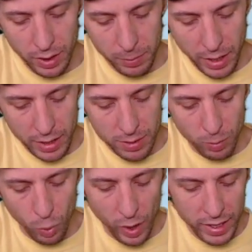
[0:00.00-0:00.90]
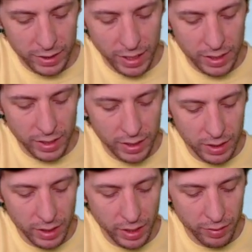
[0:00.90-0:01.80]
I'm going to add some white lightning
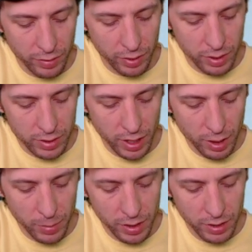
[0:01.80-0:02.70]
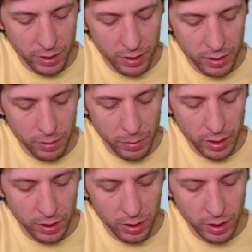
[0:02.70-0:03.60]
in there on this helmet.
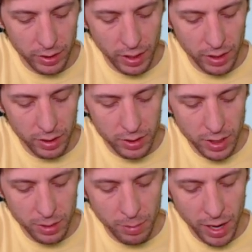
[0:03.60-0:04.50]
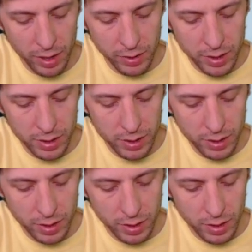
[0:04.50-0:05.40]
Make it look like that Interstate Batteries
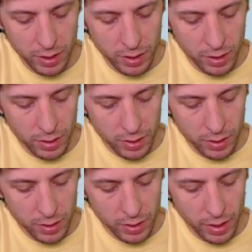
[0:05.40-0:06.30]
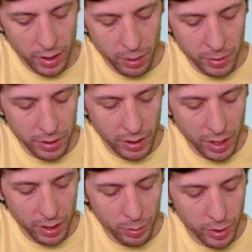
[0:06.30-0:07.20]
helmet that
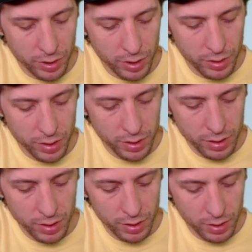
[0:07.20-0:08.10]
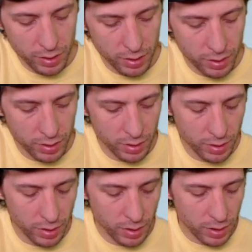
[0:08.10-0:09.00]
Kyle Busch uses.
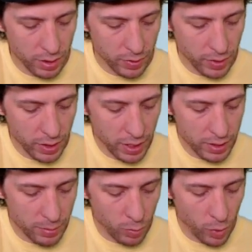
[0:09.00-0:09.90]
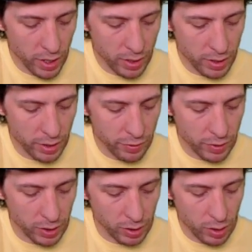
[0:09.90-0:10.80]
We can add some white in here
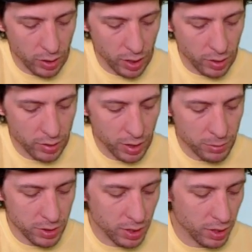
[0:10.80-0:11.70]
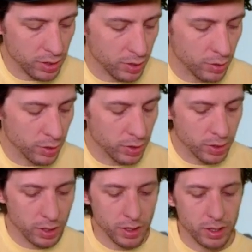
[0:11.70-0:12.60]
for the logos. I'm just going to do
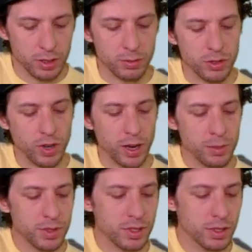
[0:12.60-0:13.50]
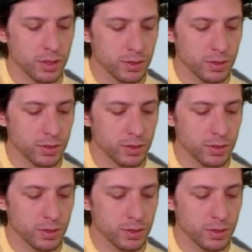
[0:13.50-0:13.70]
some stripes.